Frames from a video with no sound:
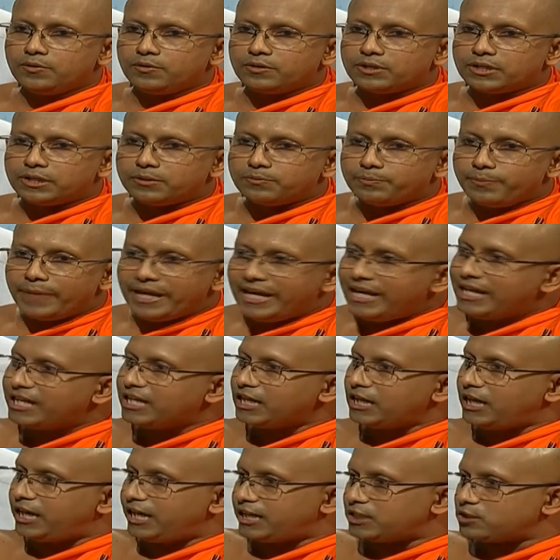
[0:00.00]
the
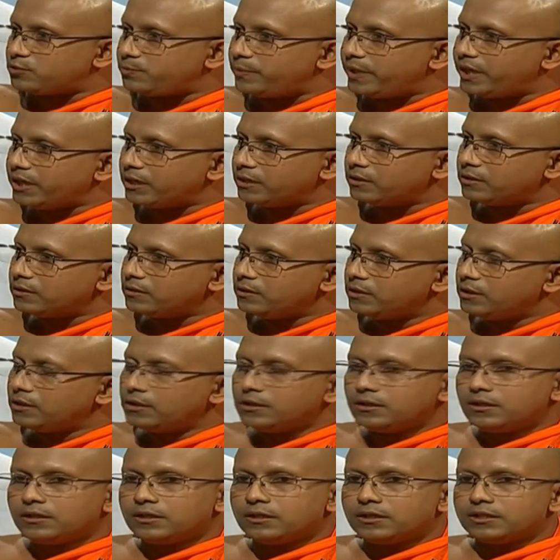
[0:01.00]
mental aspect,
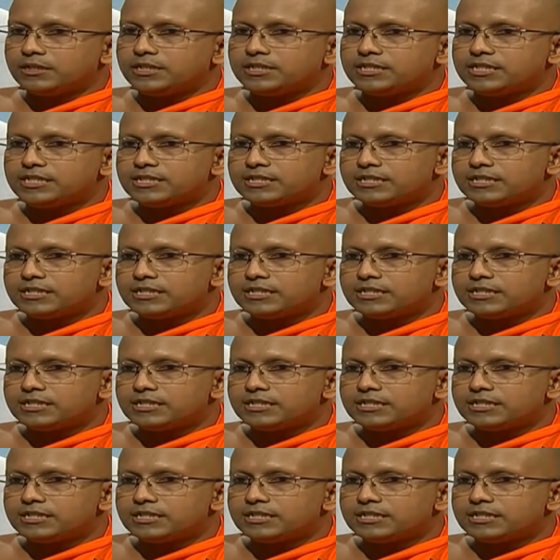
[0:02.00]
this